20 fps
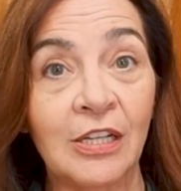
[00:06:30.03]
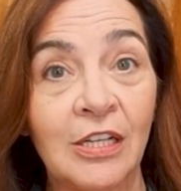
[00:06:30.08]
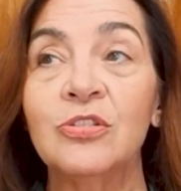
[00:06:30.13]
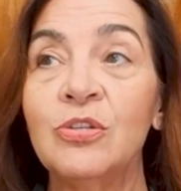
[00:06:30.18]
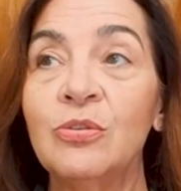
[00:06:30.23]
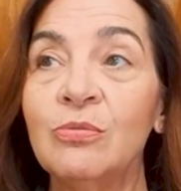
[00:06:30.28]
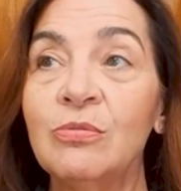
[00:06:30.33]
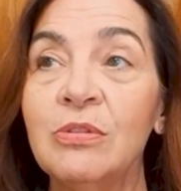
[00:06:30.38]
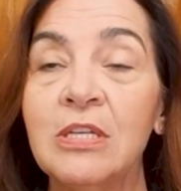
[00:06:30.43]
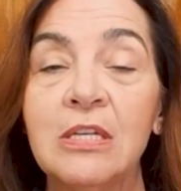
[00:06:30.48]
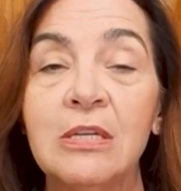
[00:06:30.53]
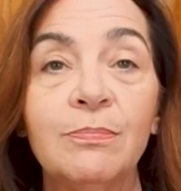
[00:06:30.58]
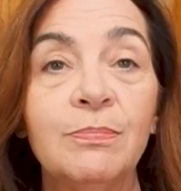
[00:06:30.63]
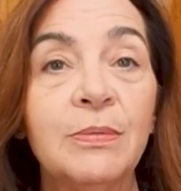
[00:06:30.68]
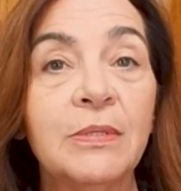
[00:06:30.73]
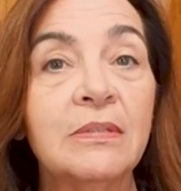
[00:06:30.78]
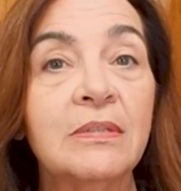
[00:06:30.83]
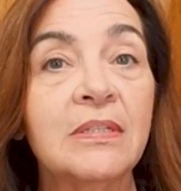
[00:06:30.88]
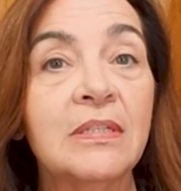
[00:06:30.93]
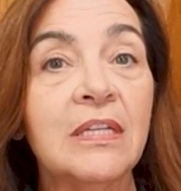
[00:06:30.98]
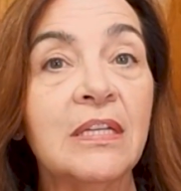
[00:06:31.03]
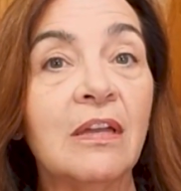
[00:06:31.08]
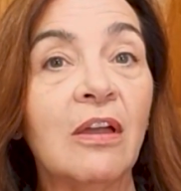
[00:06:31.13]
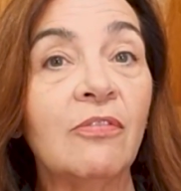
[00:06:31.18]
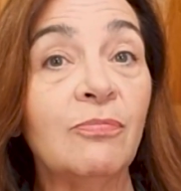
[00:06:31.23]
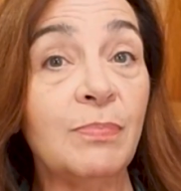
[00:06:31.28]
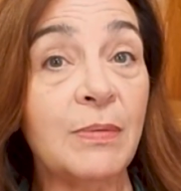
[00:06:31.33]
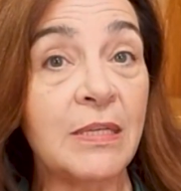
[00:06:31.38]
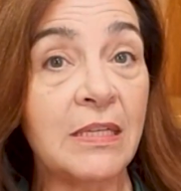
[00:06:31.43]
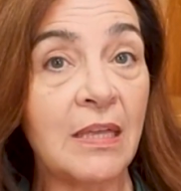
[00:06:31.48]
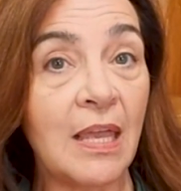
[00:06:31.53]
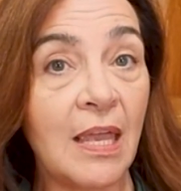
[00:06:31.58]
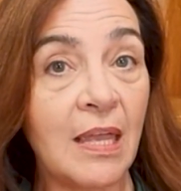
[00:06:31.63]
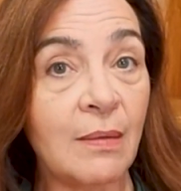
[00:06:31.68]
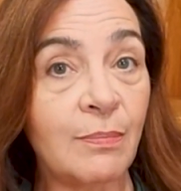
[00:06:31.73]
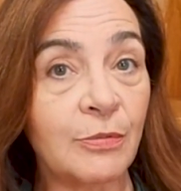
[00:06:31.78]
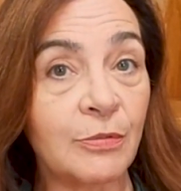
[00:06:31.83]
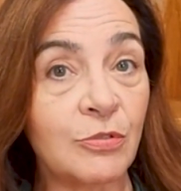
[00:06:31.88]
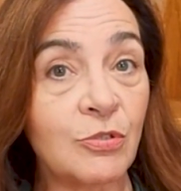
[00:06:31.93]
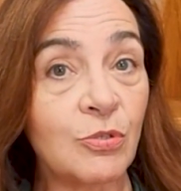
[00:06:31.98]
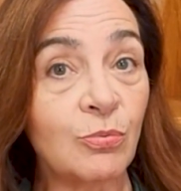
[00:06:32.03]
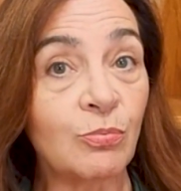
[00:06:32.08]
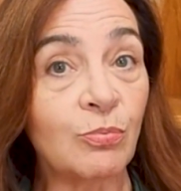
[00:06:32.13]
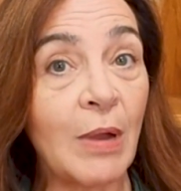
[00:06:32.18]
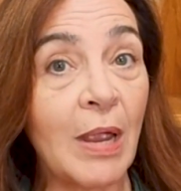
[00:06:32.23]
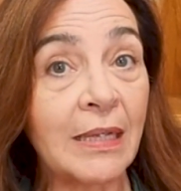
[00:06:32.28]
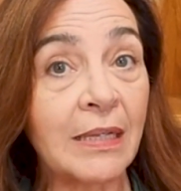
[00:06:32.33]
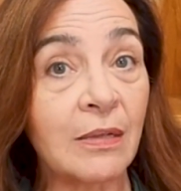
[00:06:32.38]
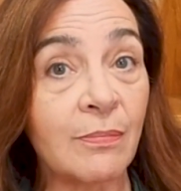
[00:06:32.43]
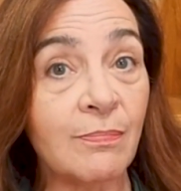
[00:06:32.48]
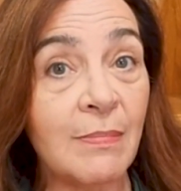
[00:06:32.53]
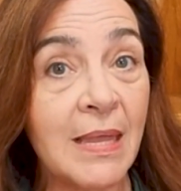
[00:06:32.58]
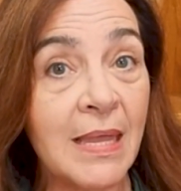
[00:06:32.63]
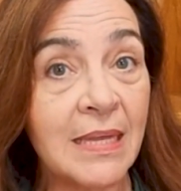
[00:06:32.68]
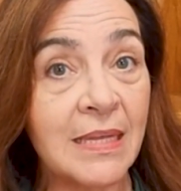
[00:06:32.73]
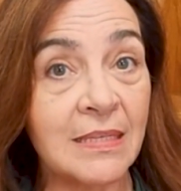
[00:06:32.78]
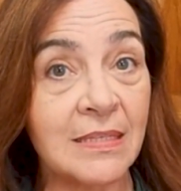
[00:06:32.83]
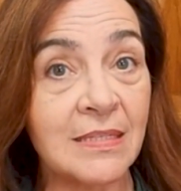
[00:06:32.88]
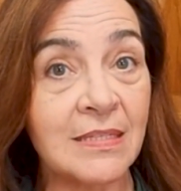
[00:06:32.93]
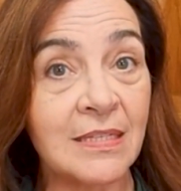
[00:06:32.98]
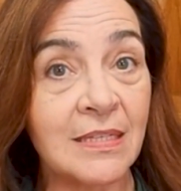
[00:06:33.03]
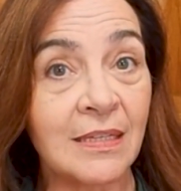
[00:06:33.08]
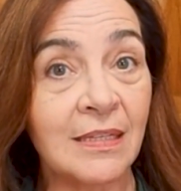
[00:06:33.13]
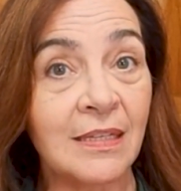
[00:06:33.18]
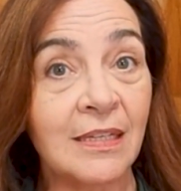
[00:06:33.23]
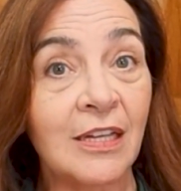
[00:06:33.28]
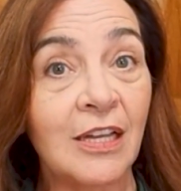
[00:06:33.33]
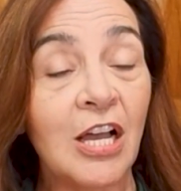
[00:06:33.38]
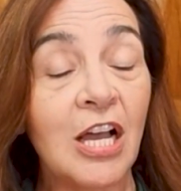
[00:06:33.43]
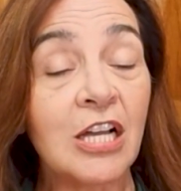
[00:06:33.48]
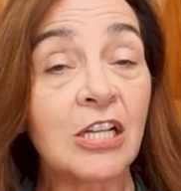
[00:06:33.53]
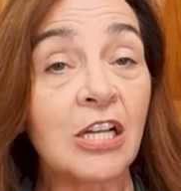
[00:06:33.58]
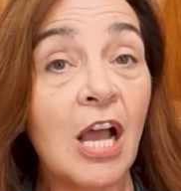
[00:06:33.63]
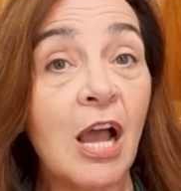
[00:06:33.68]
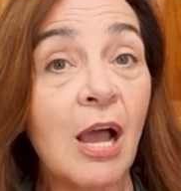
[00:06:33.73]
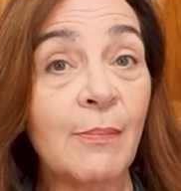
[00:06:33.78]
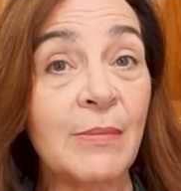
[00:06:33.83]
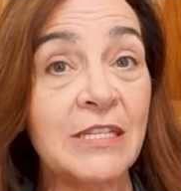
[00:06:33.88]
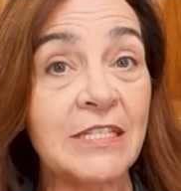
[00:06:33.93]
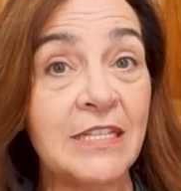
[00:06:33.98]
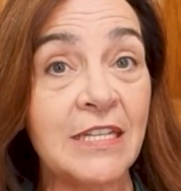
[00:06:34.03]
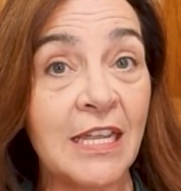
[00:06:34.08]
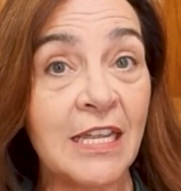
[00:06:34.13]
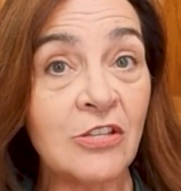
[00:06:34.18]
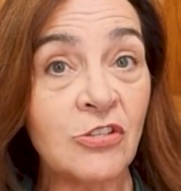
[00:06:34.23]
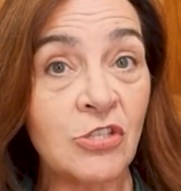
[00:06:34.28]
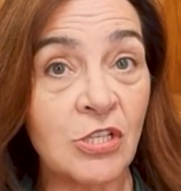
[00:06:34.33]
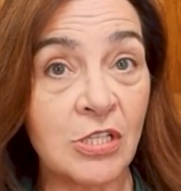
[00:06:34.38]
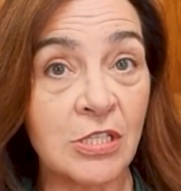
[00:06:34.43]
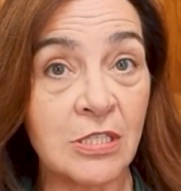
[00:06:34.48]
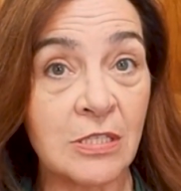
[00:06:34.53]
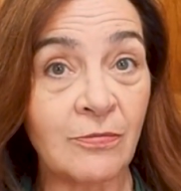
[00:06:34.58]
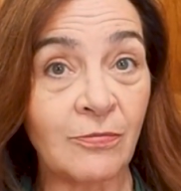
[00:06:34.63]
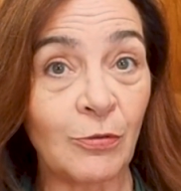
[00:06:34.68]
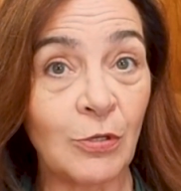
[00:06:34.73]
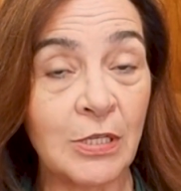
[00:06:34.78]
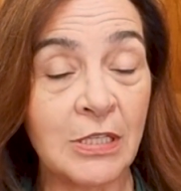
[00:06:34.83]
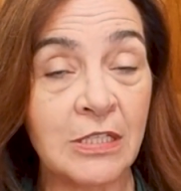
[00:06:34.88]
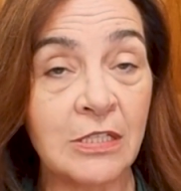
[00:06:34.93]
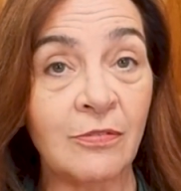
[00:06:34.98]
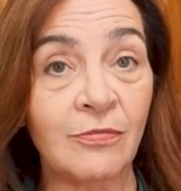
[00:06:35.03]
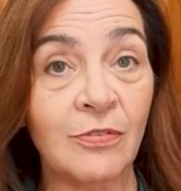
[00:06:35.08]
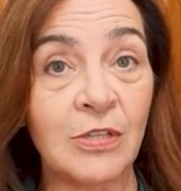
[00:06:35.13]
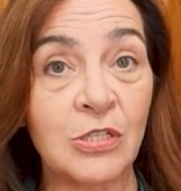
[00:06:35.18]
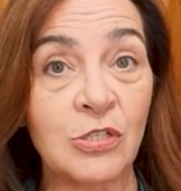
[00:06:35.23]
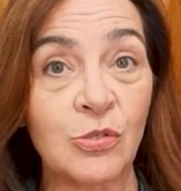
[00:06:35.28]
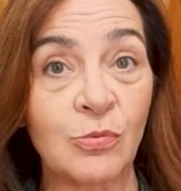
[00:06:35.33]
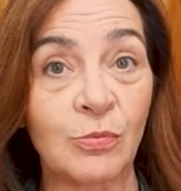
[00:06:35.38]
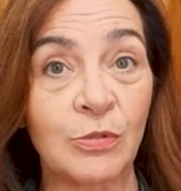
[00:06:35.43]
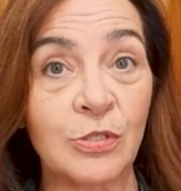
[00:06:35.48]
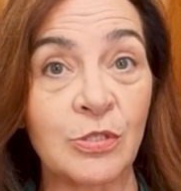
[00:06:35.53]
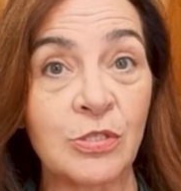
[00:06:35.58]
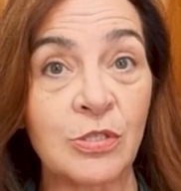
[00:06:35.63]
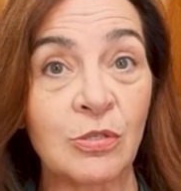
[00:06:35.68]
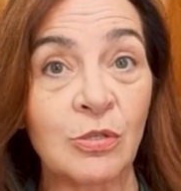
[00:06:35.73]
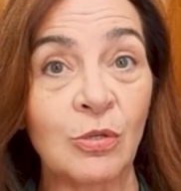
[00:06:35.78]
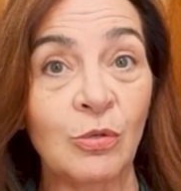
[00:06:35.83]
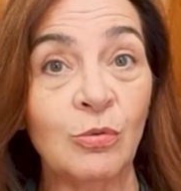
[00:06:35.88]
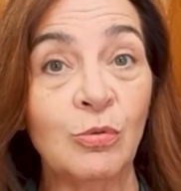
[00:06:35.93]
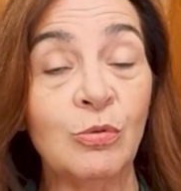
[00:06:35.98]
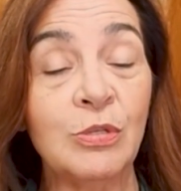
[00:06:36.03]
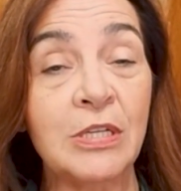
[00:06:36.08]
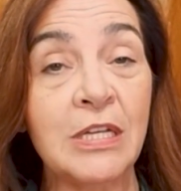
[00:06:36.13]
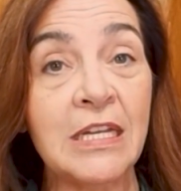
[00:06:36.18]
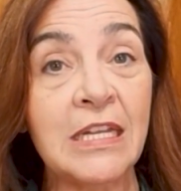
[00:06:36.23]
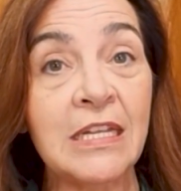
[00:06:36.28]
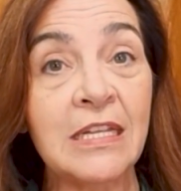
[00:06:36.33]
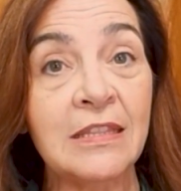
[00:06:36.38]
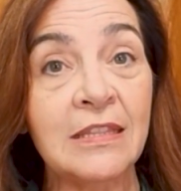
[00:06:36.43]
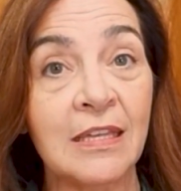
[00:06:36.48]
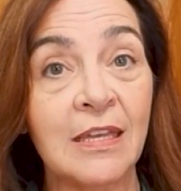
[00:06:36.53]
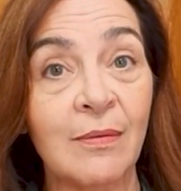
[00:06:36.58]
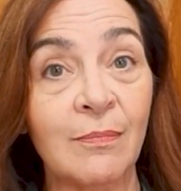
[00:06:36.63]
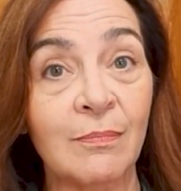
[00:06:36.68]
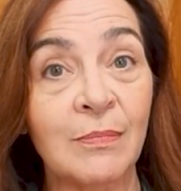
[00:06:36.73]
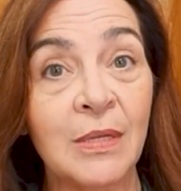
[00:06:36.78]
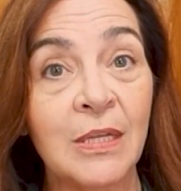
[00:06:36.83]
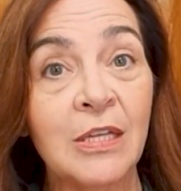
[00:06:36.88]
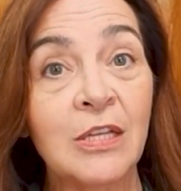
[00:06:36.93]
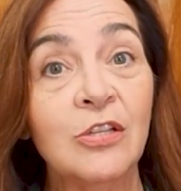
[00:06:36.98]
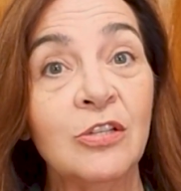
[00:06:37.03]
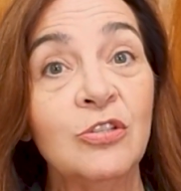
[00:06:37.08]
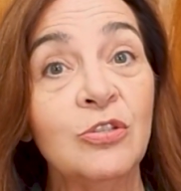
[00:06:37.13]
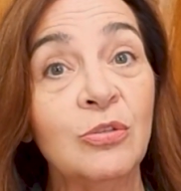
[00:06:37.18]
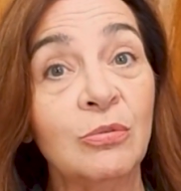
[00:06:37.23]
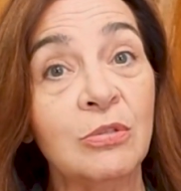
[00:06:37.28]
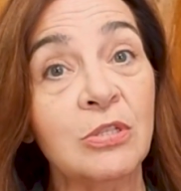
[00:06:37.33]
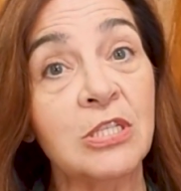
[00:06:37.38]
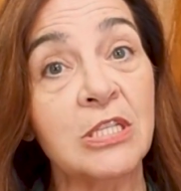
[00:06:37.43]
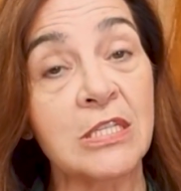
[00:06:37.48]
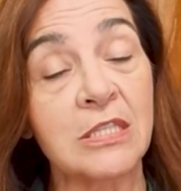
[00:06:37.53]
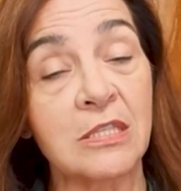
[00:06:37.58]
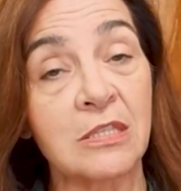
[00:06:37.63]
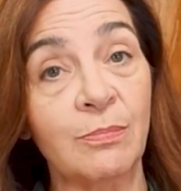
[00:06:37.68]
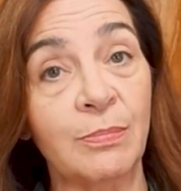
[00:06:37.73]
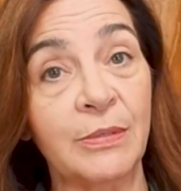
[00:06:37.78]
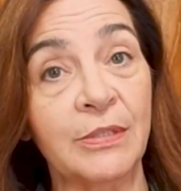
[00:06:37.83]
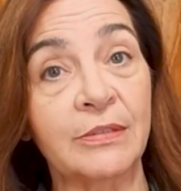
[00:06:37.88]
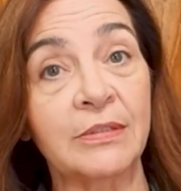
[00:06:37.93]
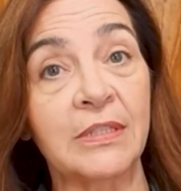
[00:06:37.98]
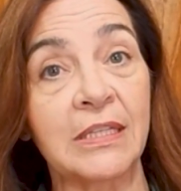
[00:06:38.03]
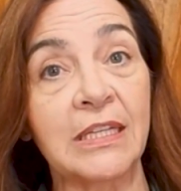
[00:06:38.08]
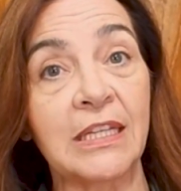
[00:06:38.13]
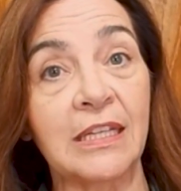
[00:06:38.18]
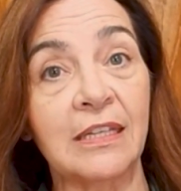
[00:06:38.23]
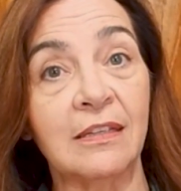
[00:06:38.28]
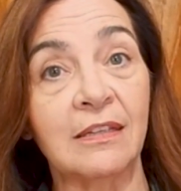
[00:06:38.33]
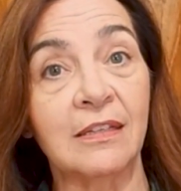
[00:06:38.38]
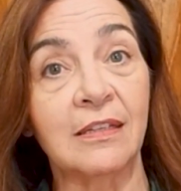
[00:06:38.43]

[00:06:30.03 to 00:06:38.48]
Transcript: to the ability of being able to recommend accommodations for individuals who need them due to disability.